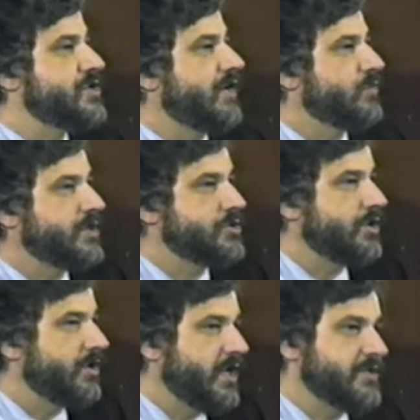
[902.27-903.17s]

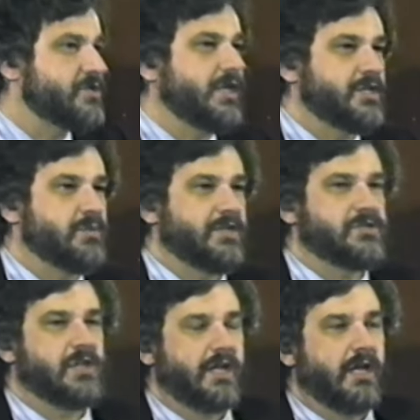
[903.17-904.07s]
southwestern United States,
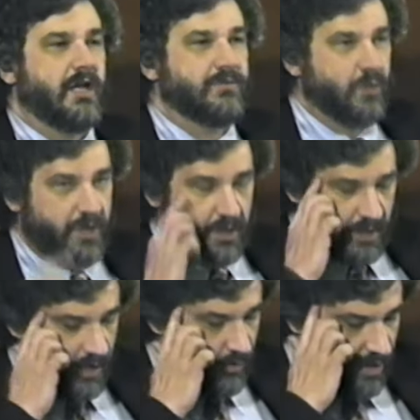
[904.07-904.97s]
places like California and
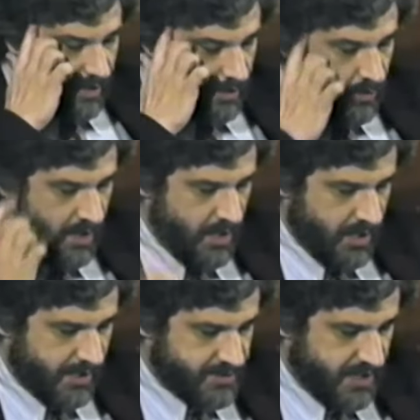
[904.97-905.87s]
Colorado
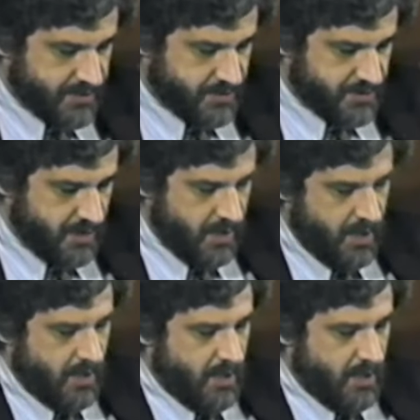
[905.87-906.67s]
and Texas